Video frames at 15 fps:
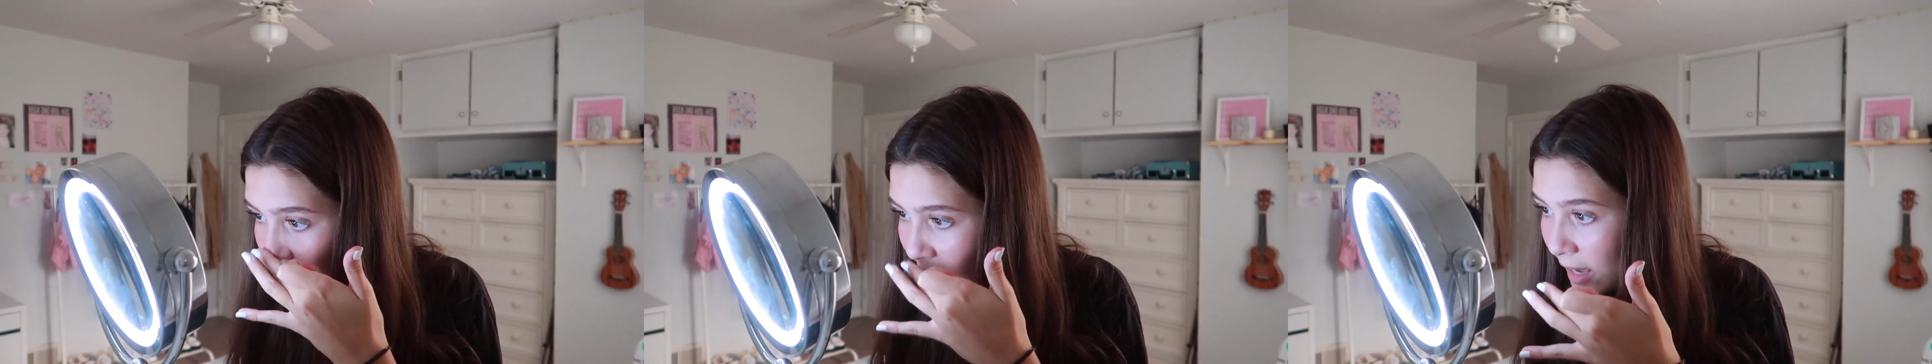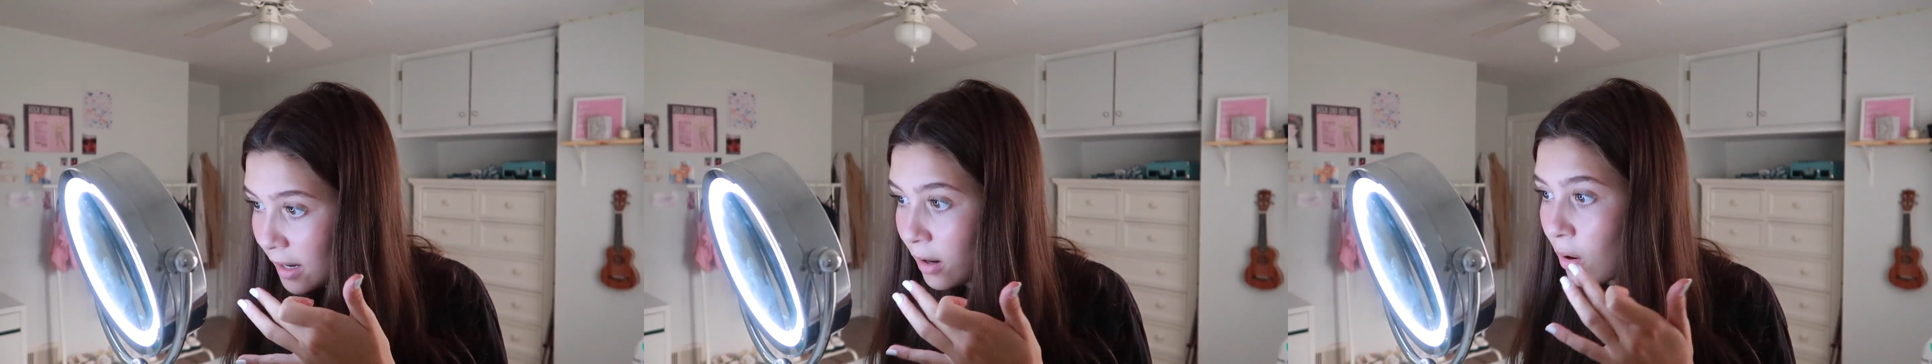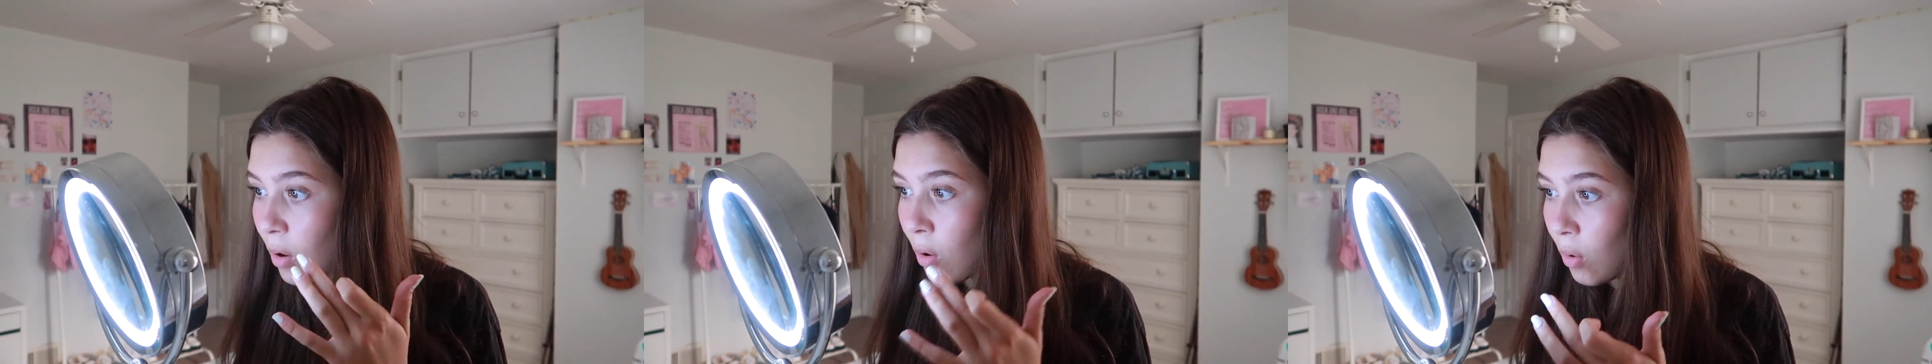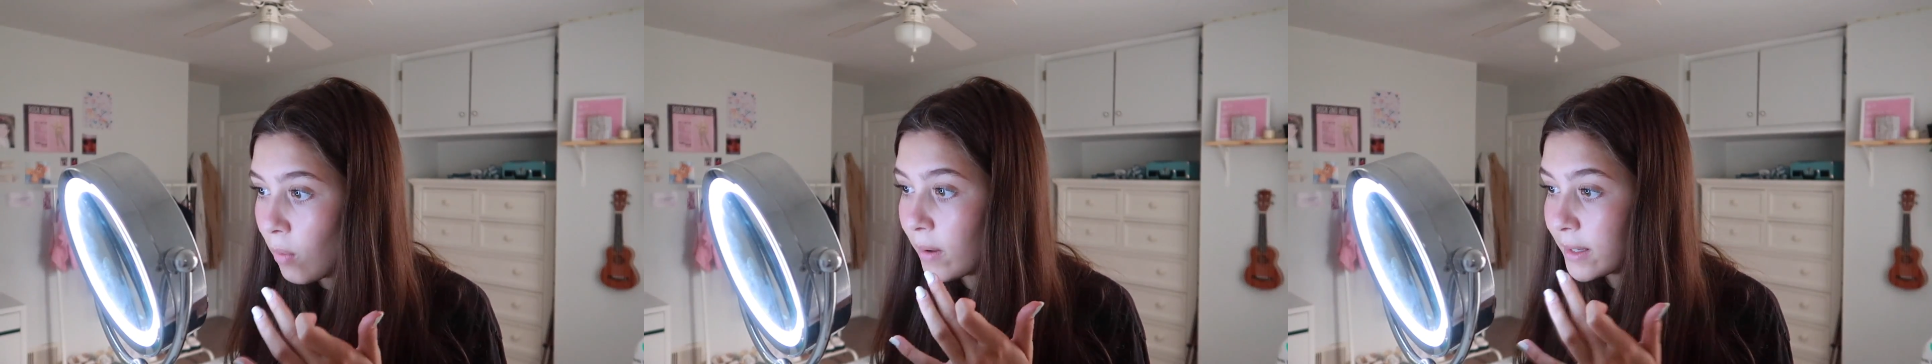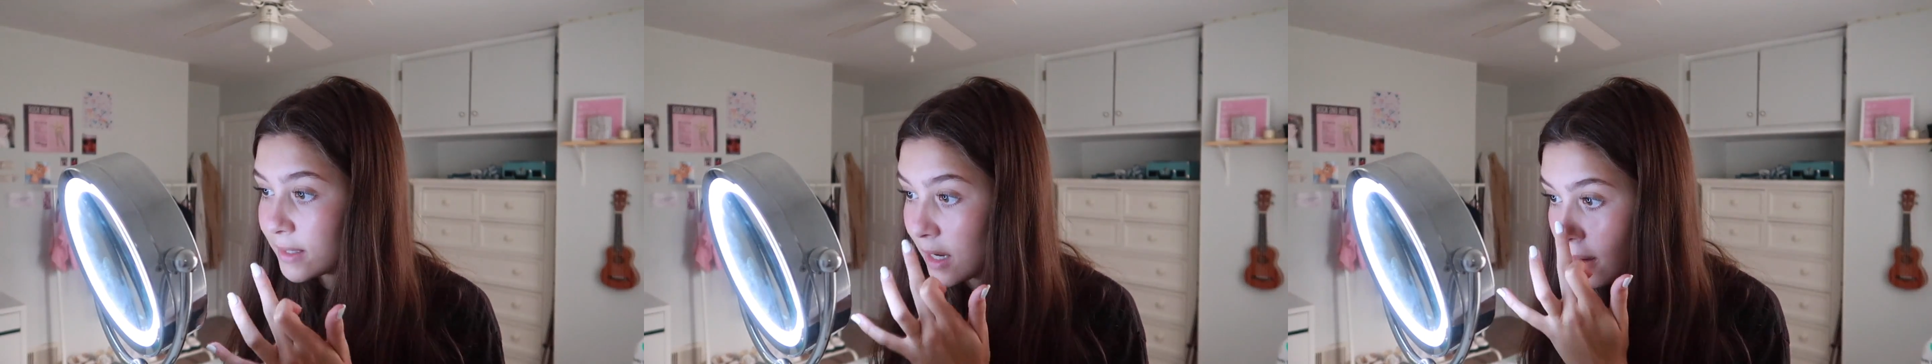And it
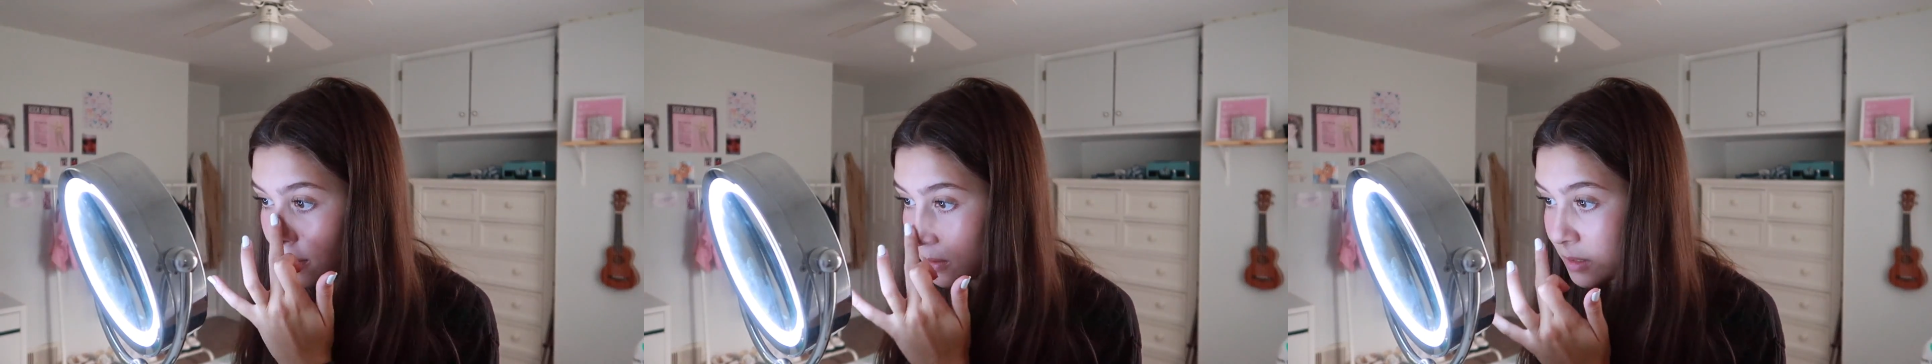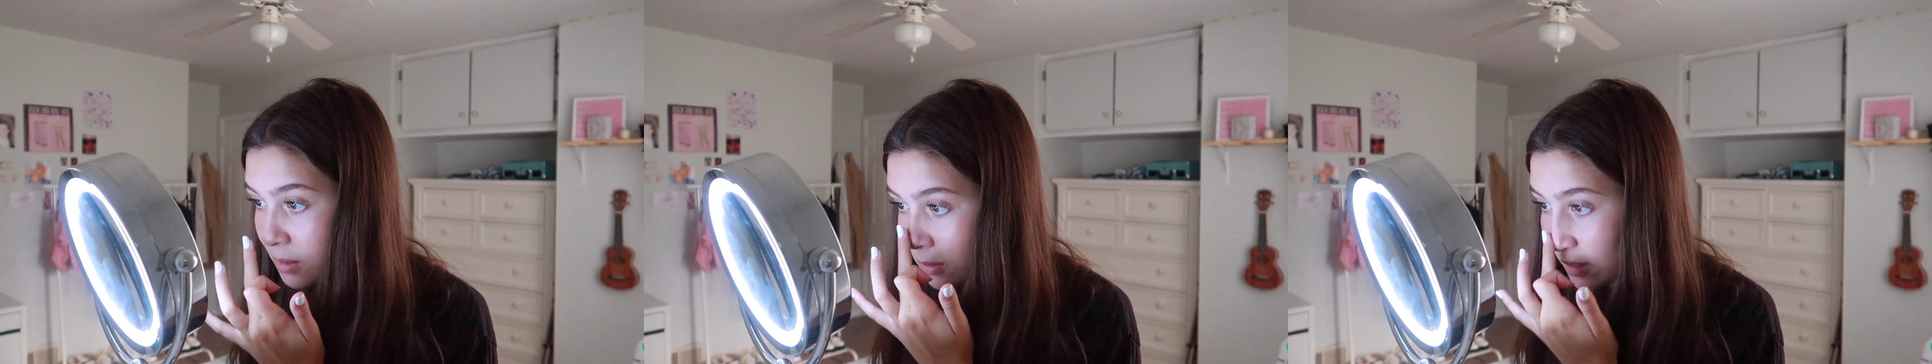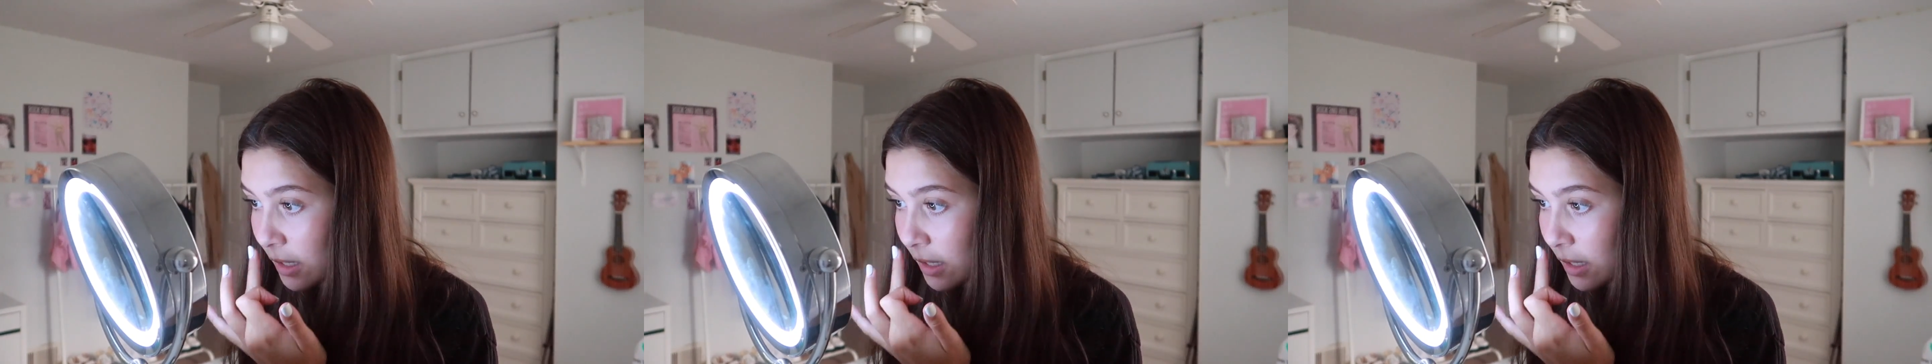always happens to me,